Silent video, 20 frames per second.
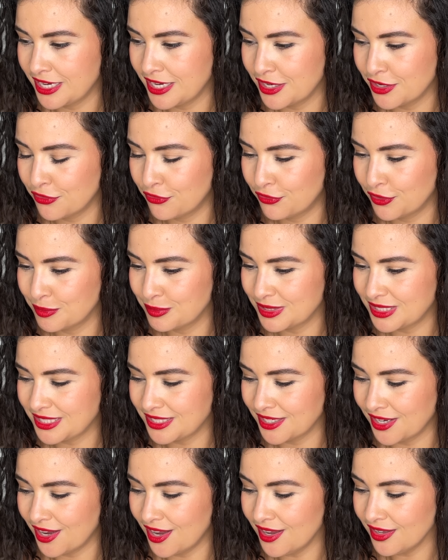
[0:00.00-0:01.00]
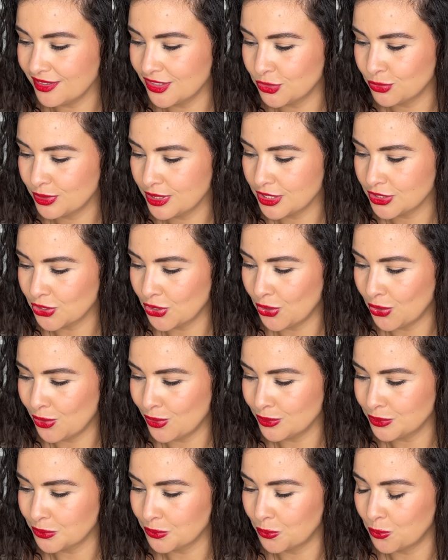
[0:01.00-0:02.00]
here from Dior. This one is
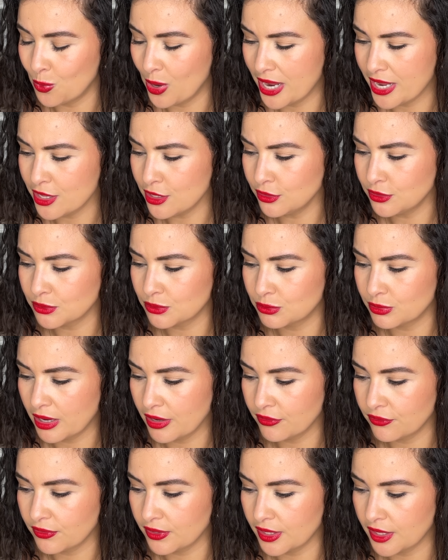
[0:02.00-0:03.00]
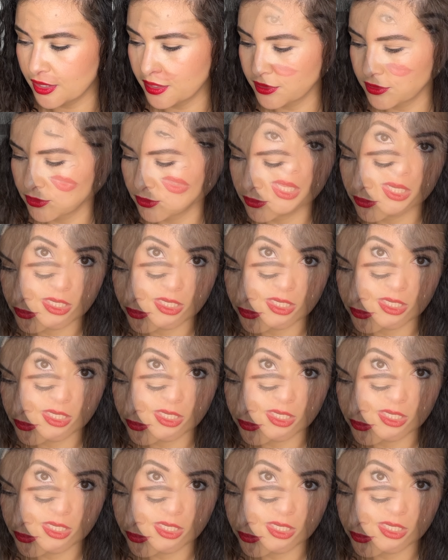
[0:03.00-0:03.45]
called Wild Raffia.